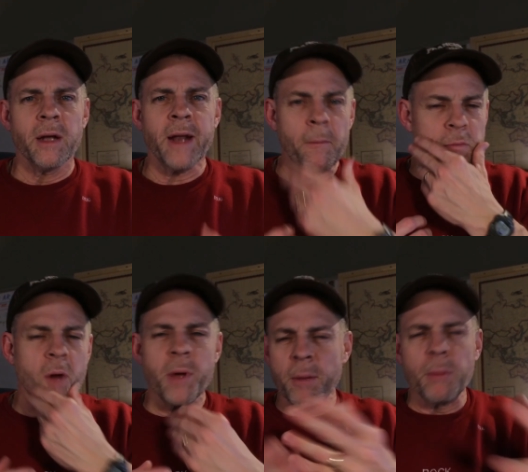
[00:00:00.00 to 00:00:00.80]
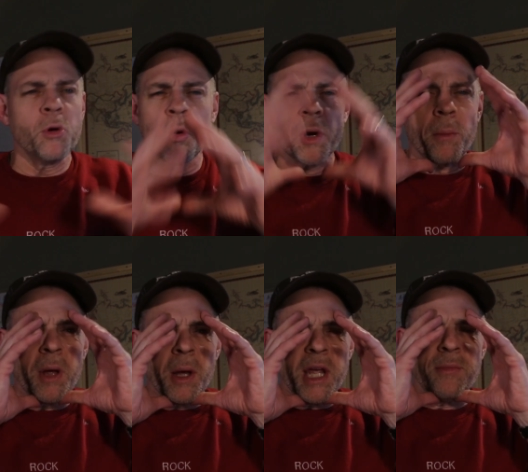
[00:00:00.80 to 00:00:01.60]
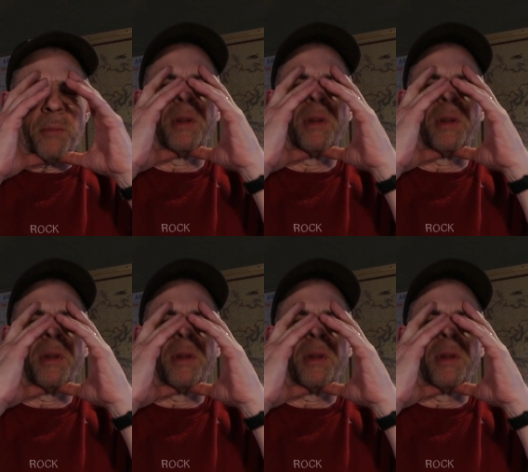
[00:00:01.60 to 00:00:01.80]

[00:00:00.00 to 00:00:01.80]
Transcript: Now, there are many people who don't want to even